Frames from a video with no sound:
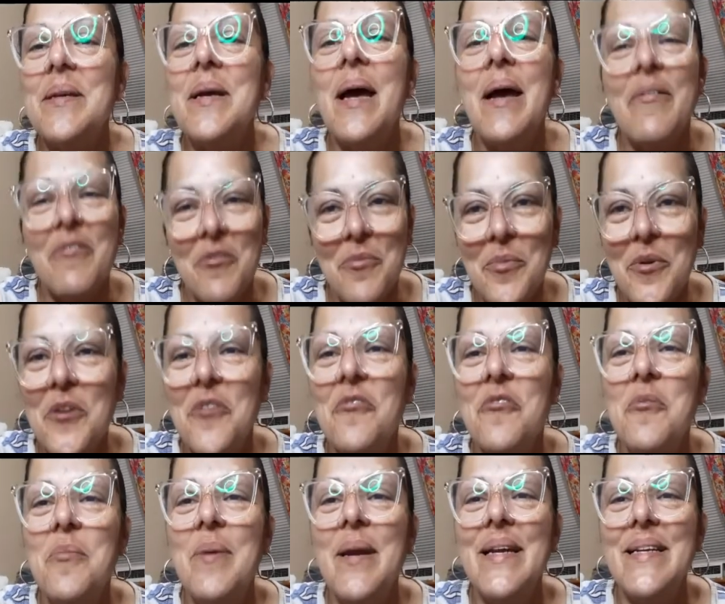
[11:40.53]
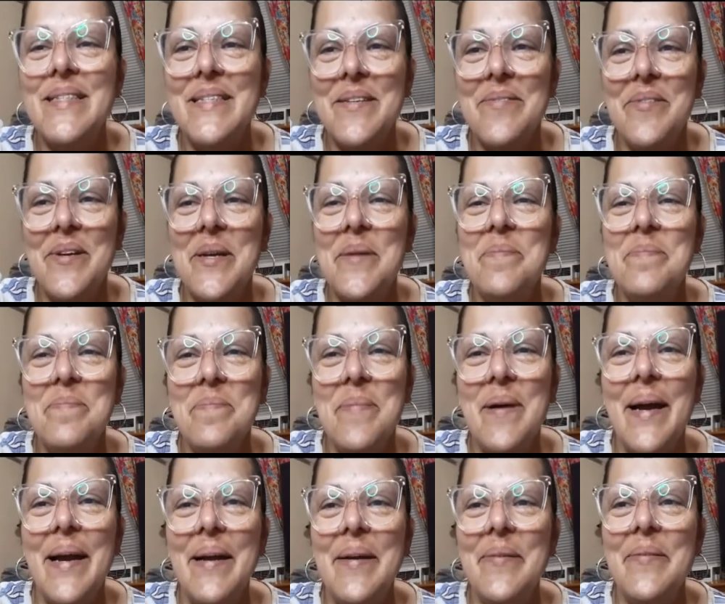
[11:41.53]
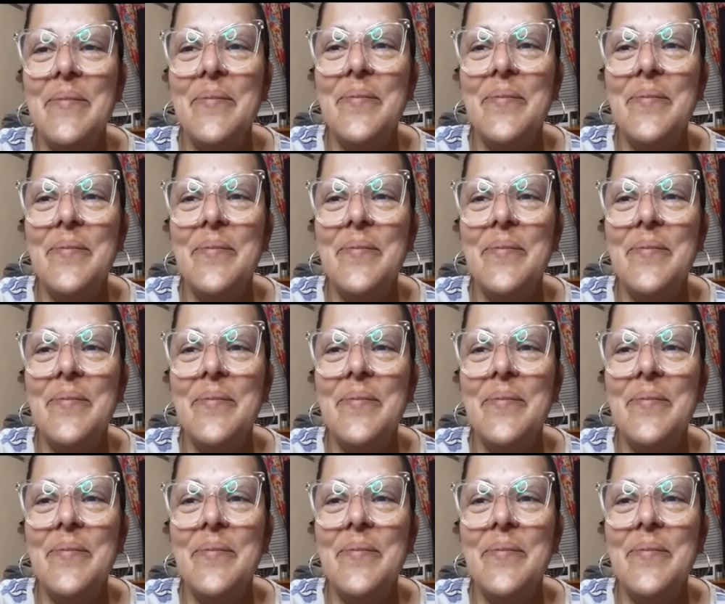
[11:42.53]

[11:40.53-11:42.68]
Have a beautiful, blessed evening. Bye.